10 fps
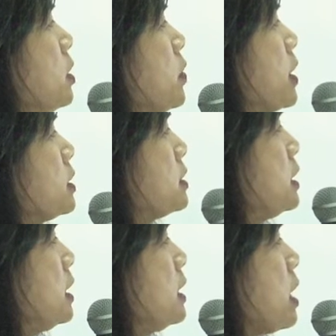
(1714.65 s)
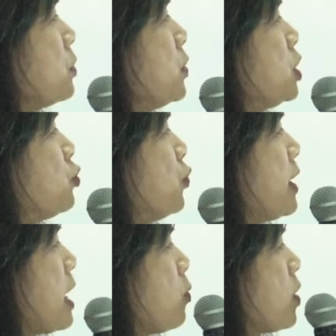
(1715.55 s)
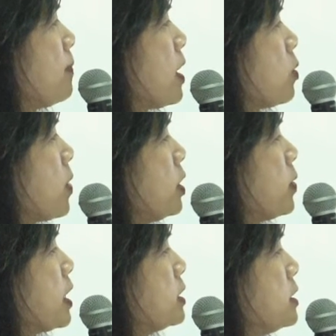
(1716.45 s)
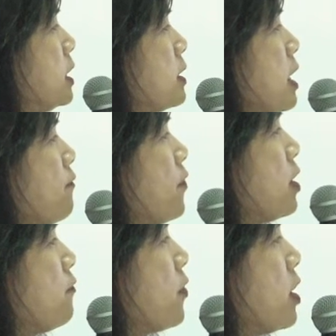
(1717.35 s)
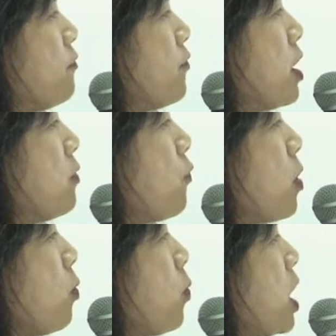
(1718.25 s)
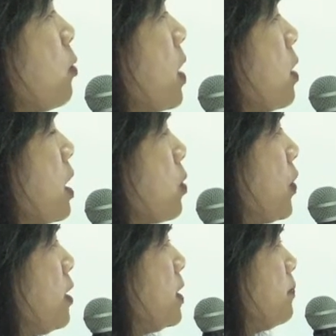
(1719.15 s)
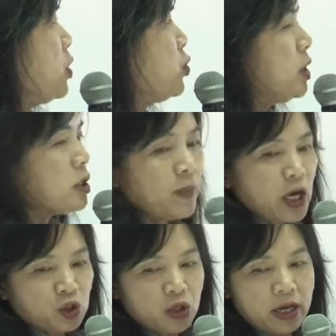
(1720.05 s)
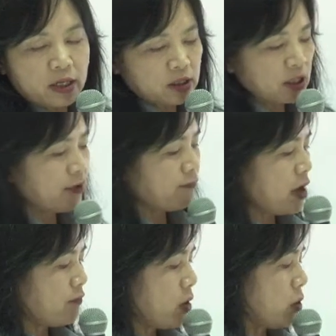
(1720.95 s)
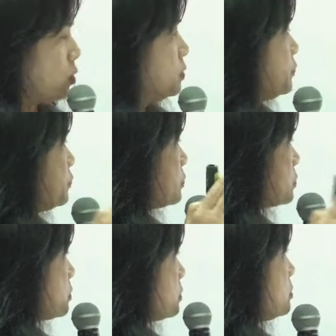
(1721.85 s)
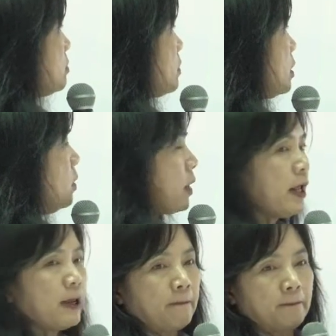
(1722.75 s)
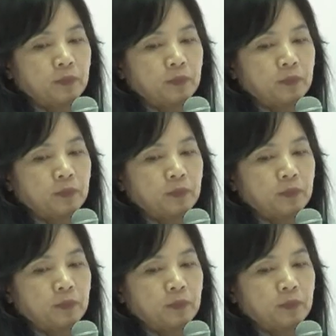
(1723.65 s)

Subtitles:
you can see, I don't need to read out one by one, you can see the very well agreement between the measure and the certified value. Okay.